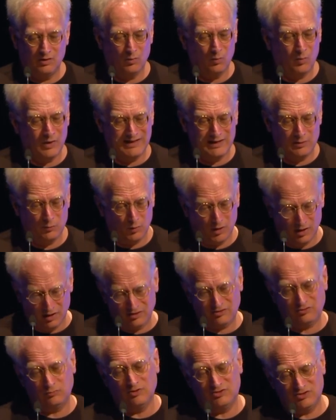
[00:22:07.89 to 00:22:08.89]
when it
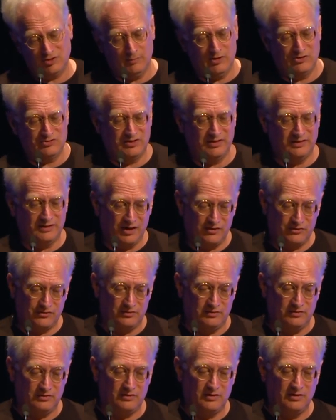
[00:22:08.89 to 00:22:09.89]
works, which it mostly
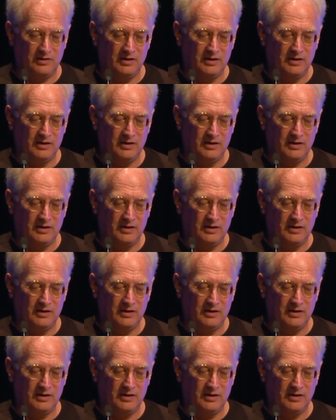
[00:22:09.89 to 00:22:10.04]
doesn't,